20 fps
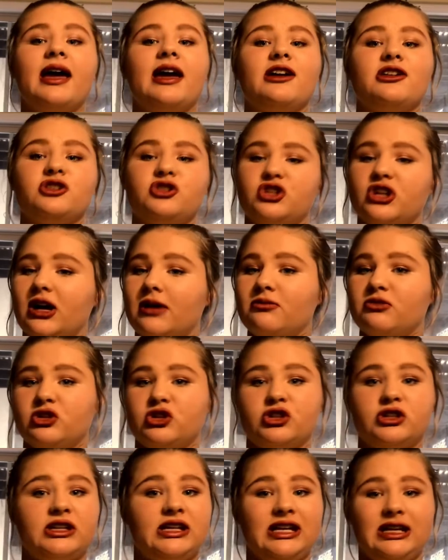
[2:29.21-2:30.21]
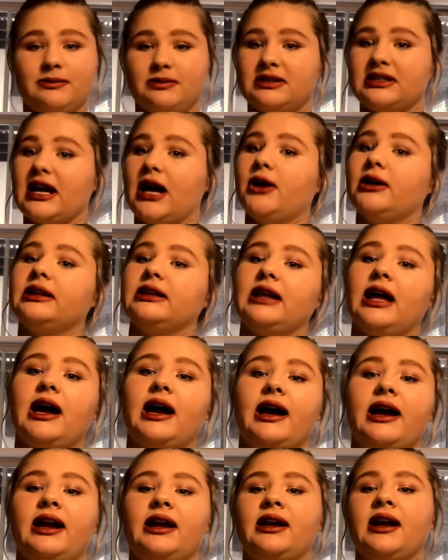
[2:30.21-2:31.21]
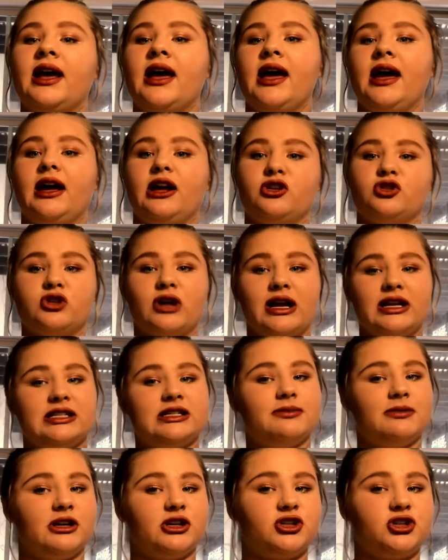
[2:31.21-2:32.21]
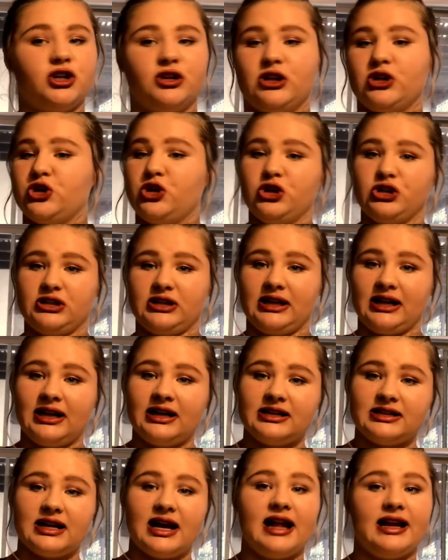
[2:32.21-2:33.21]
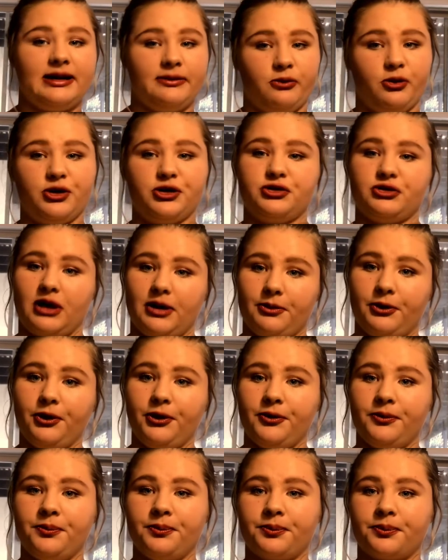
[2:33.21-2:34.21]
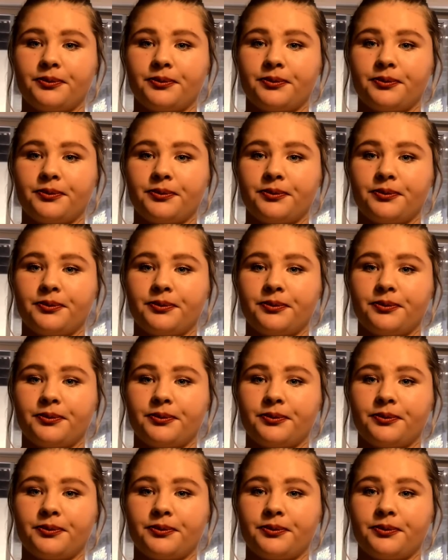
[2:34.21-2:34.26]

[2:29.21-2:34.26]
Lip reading: and Jem just keeps Scout in line and tries to make sure that she doesn't get into any more trouble.